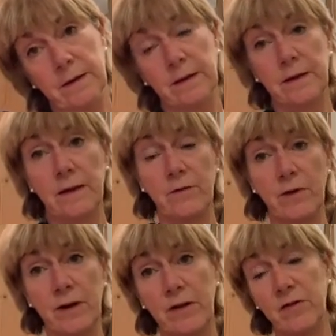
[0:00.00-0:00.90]
And then
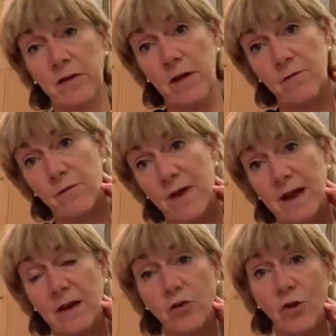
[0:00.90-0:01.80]
release
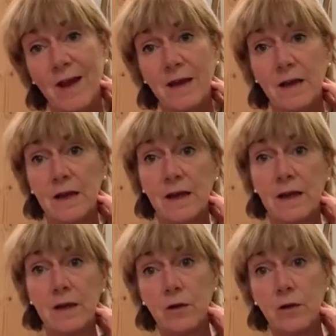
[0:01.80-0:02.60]
very gently.